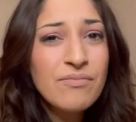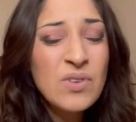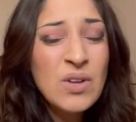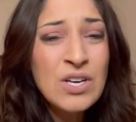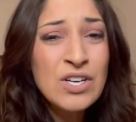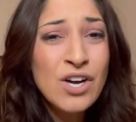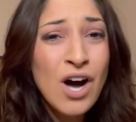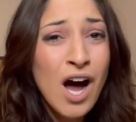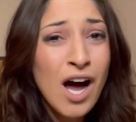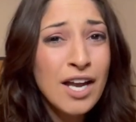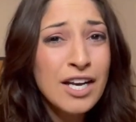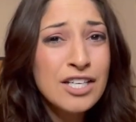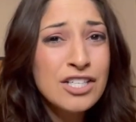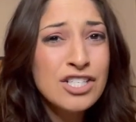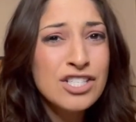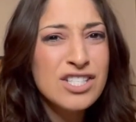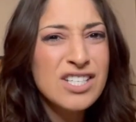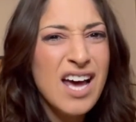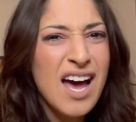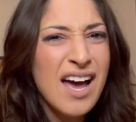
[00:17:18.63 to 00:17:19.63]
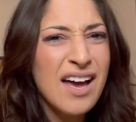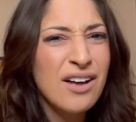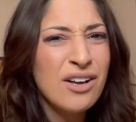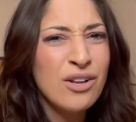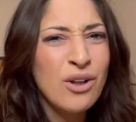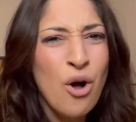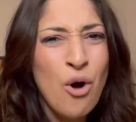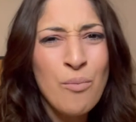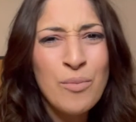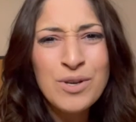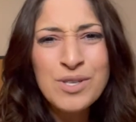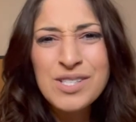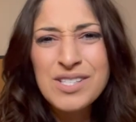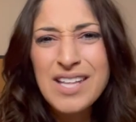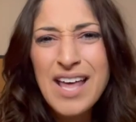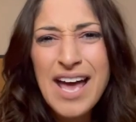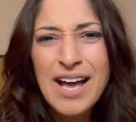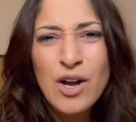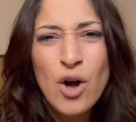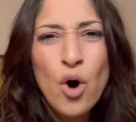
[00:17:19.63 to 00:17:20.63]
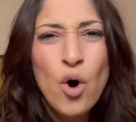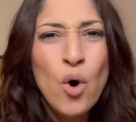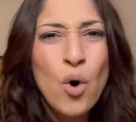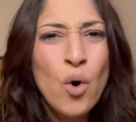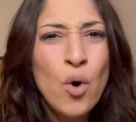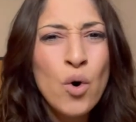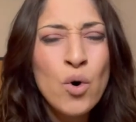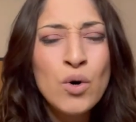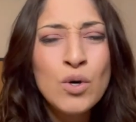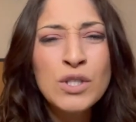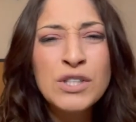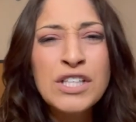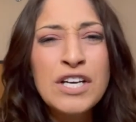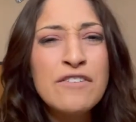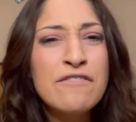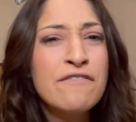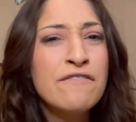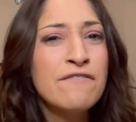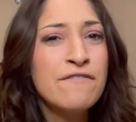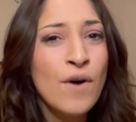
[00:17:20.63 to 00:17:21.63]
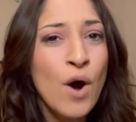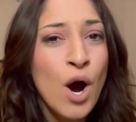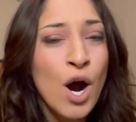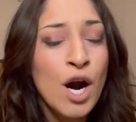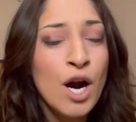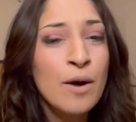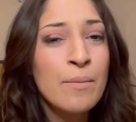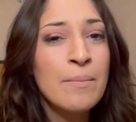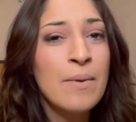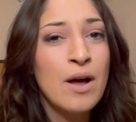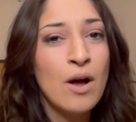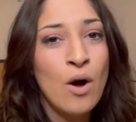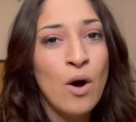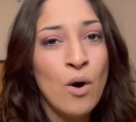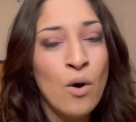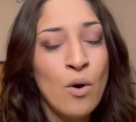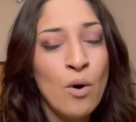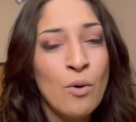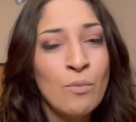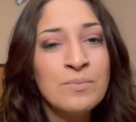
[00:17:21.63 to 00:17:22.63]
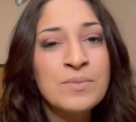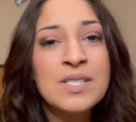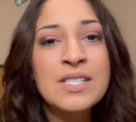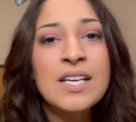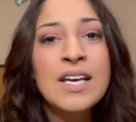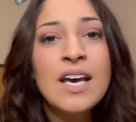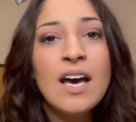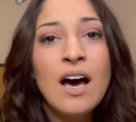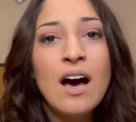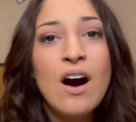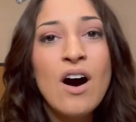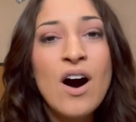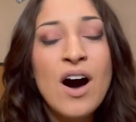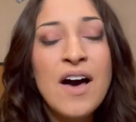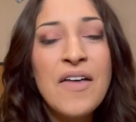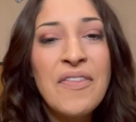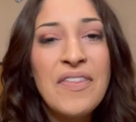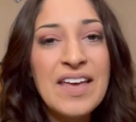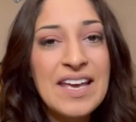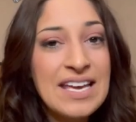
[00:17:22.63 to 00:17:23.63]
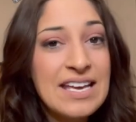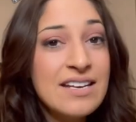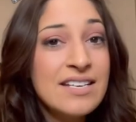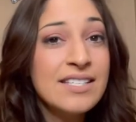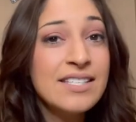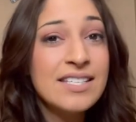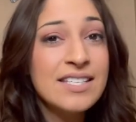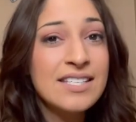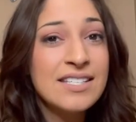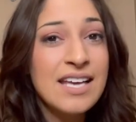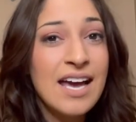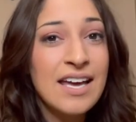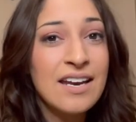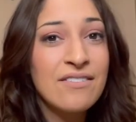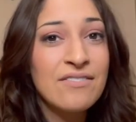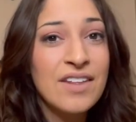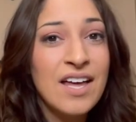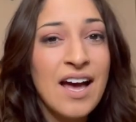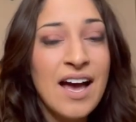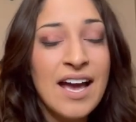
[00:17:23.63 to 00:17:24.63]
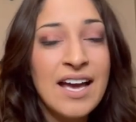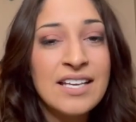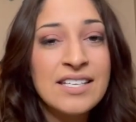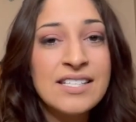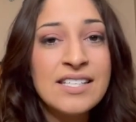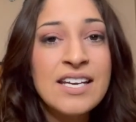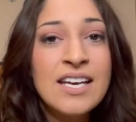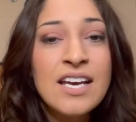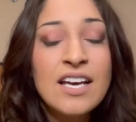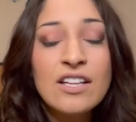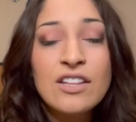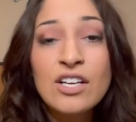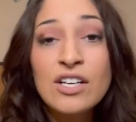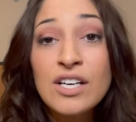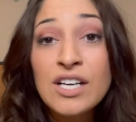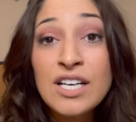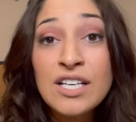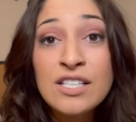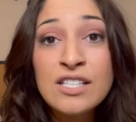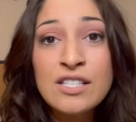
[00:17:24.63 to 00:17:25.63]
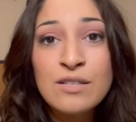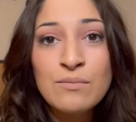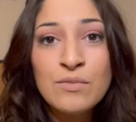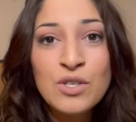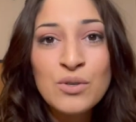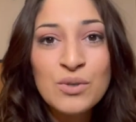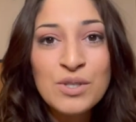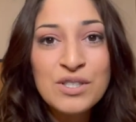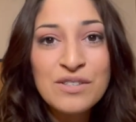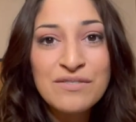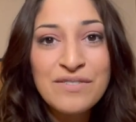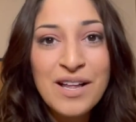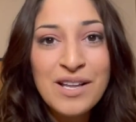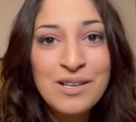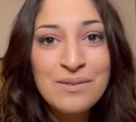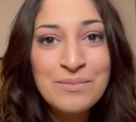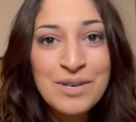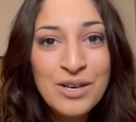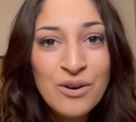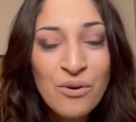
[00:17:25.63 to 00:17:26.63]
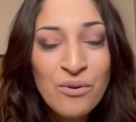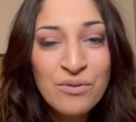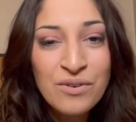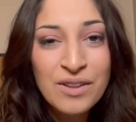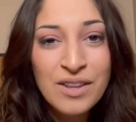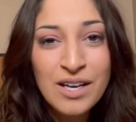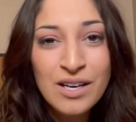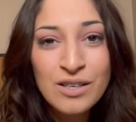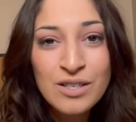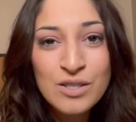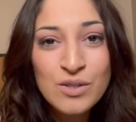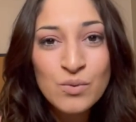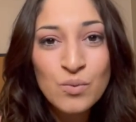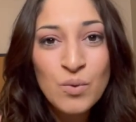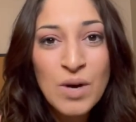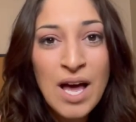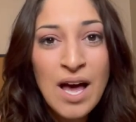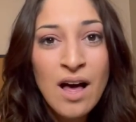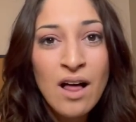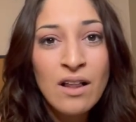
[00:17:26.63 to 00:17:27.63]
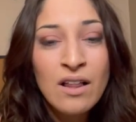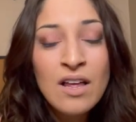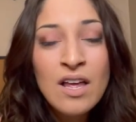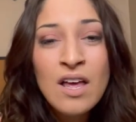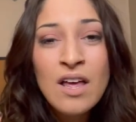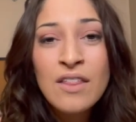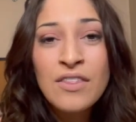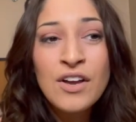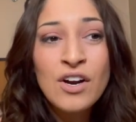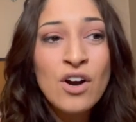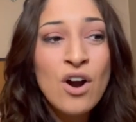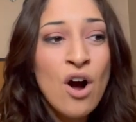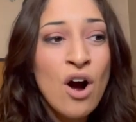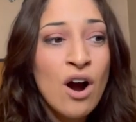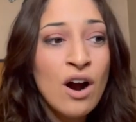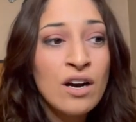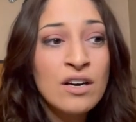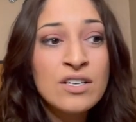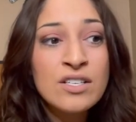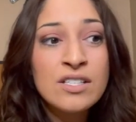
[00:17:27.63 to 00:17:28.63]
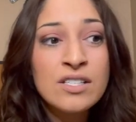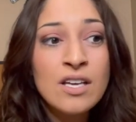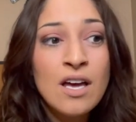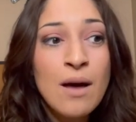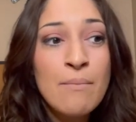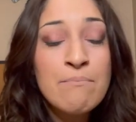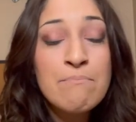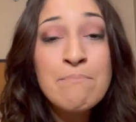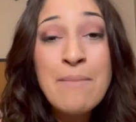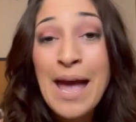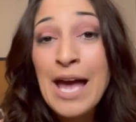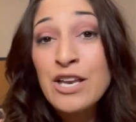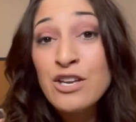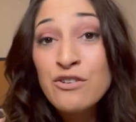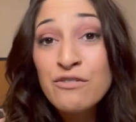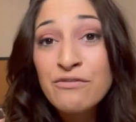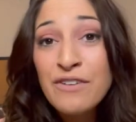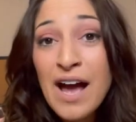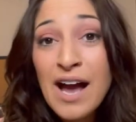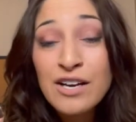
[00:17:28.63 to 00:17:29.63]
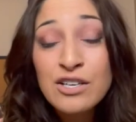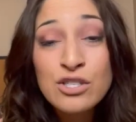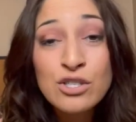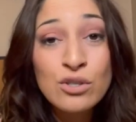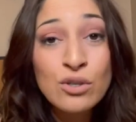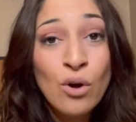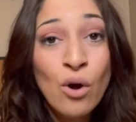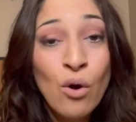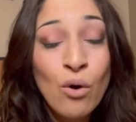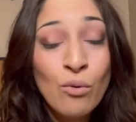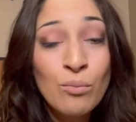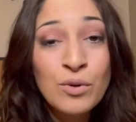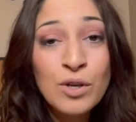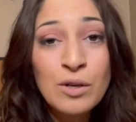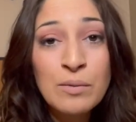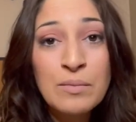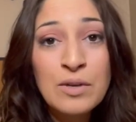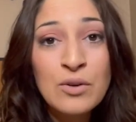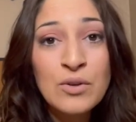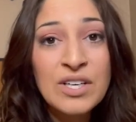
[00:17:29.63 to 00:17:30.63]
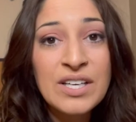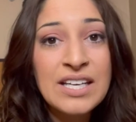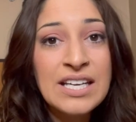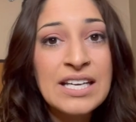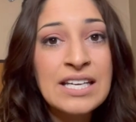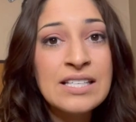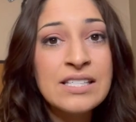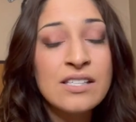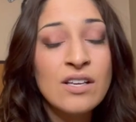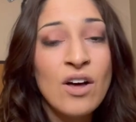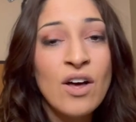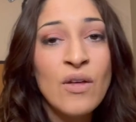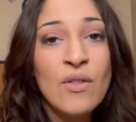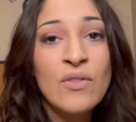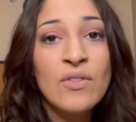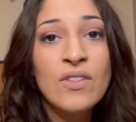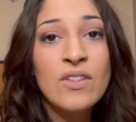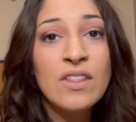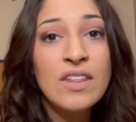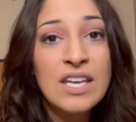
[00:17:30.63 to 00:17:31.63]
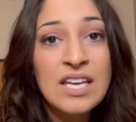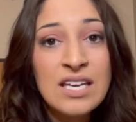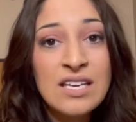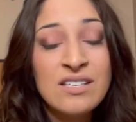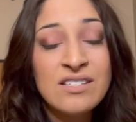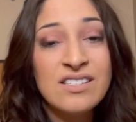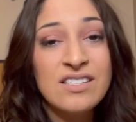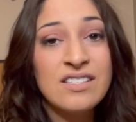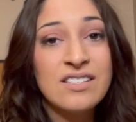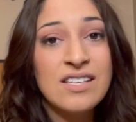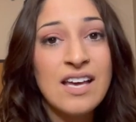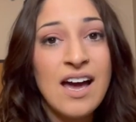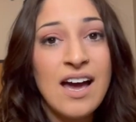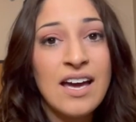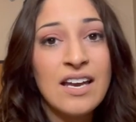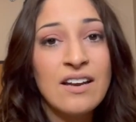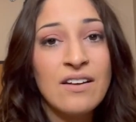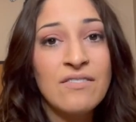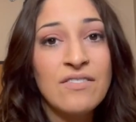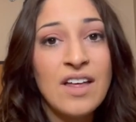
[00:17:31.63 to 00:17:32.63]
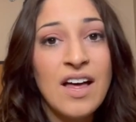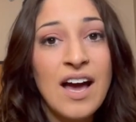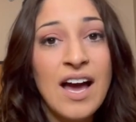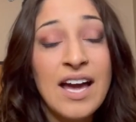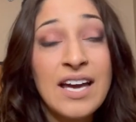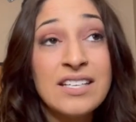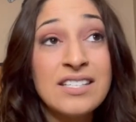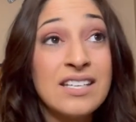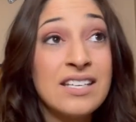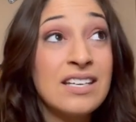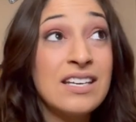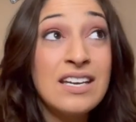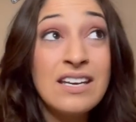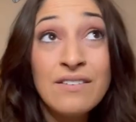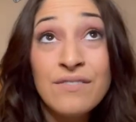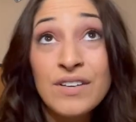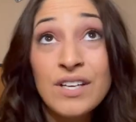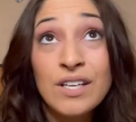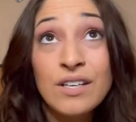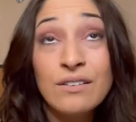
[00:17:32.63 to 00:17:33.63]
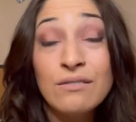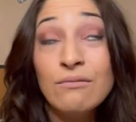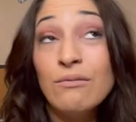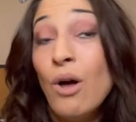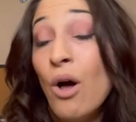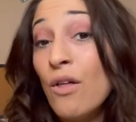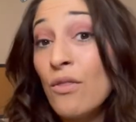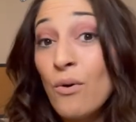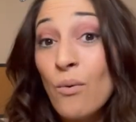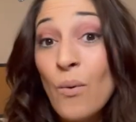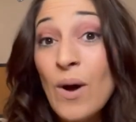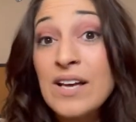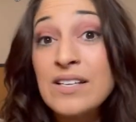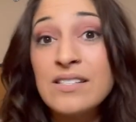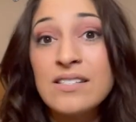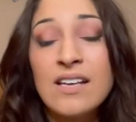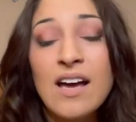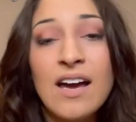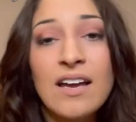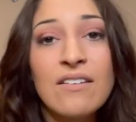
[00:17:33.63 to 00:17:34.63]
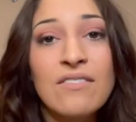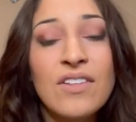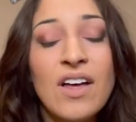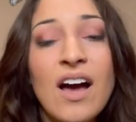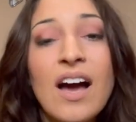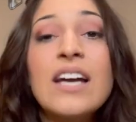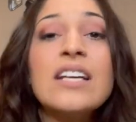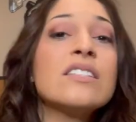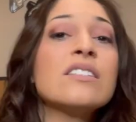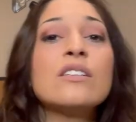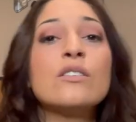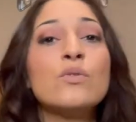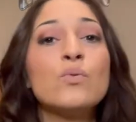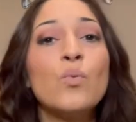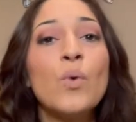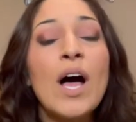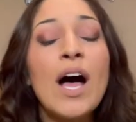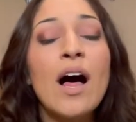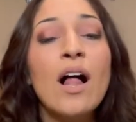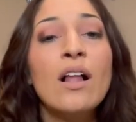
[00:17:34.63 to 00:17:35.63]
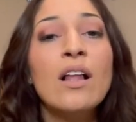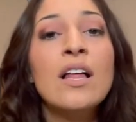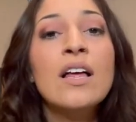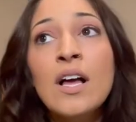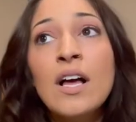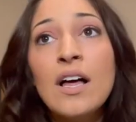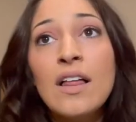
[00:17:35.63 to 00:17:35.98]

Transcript: cottage style, almost old farm homes on the east side of the Heights. There is some newer development over there as well. There are some manufactured home communities on the east side of the Heights and even on the west side of the Heights as well.